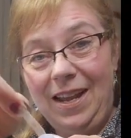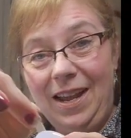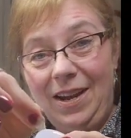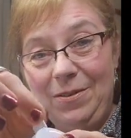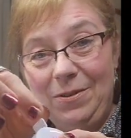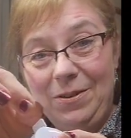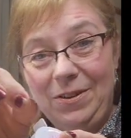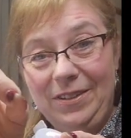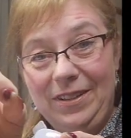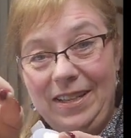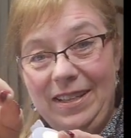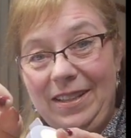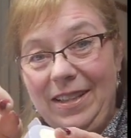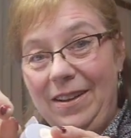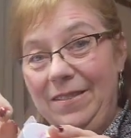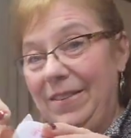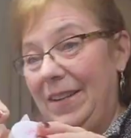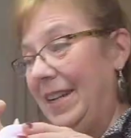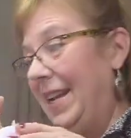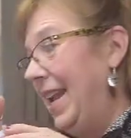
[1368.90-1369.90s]
I really
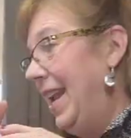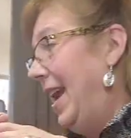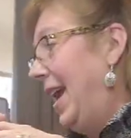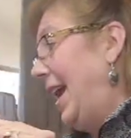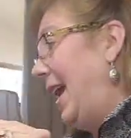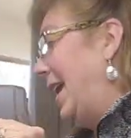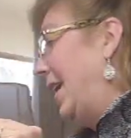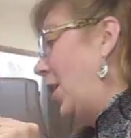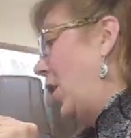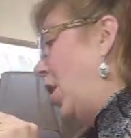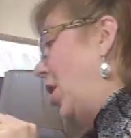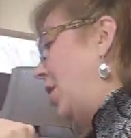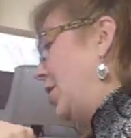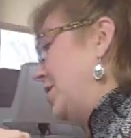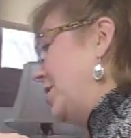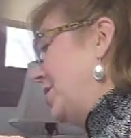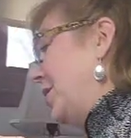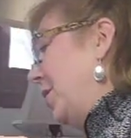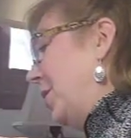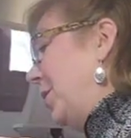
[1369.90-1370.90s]
love it. And
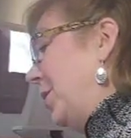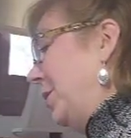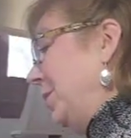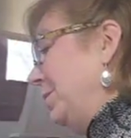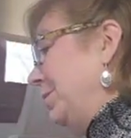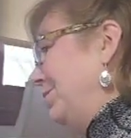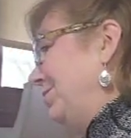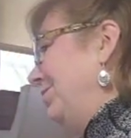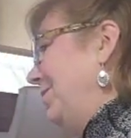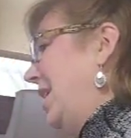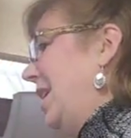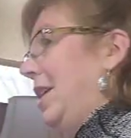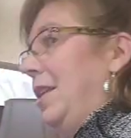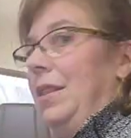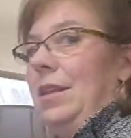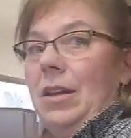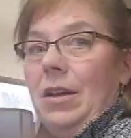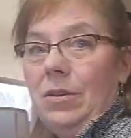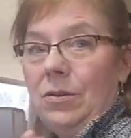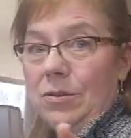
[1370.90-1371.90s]
also,
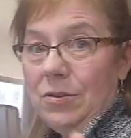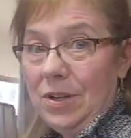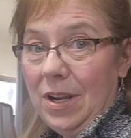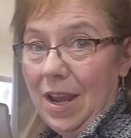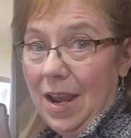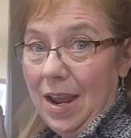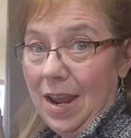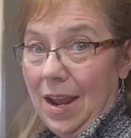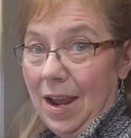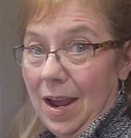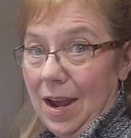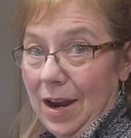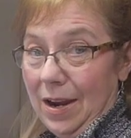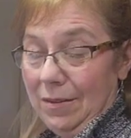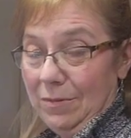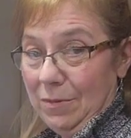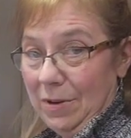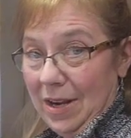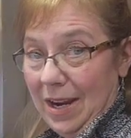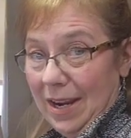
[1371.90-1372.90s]
the other day,
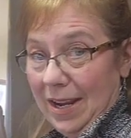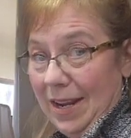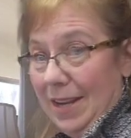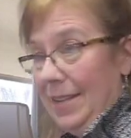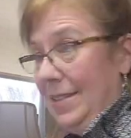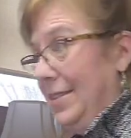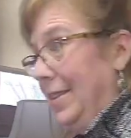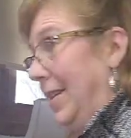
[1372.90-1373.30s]
when I got